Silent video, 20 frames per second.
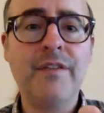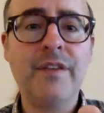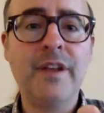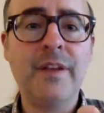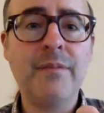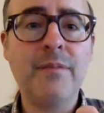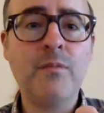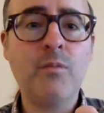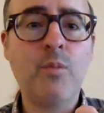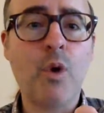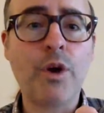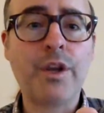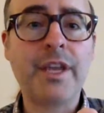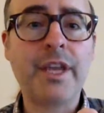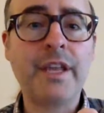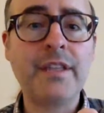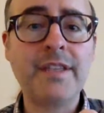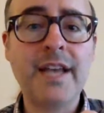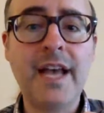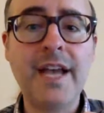it a
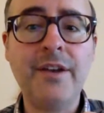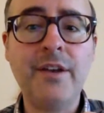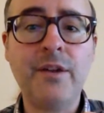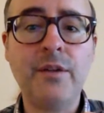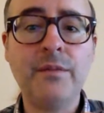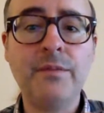working title,